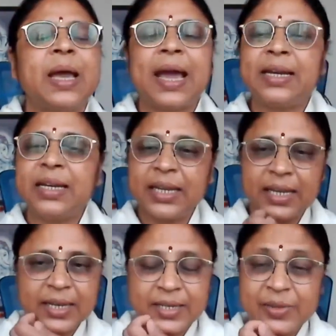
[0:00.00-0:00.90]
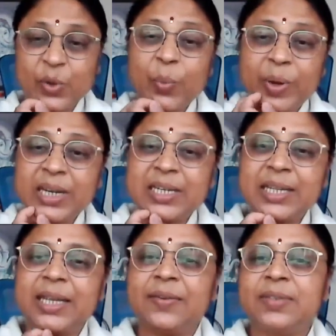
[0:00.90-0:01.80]
And Upanishad
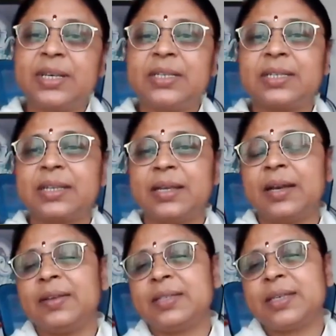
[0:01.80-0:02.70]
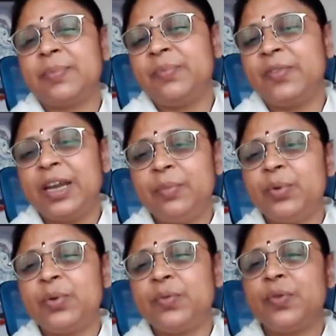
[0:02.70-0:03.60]
gives us some very
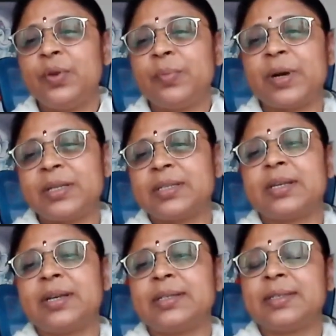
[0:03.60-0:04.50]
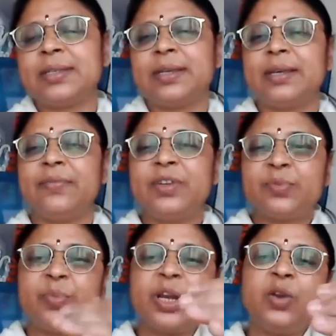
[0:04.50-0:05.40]
beautiful upasanas which
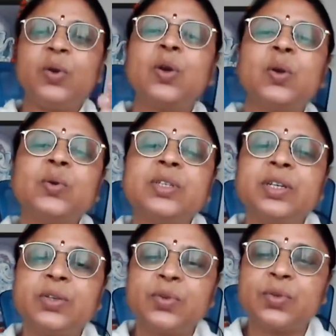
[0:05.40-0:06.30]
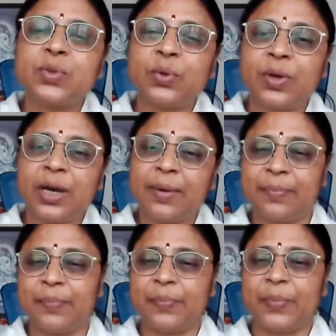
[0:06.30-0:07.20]
bring you closer to
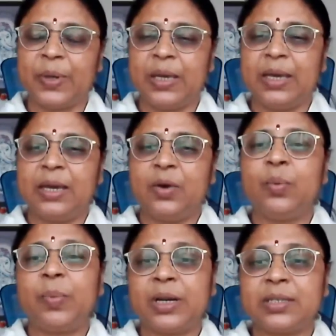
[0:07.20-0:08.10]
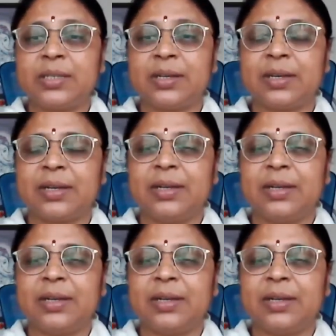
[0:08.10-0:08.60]
Soham upasana.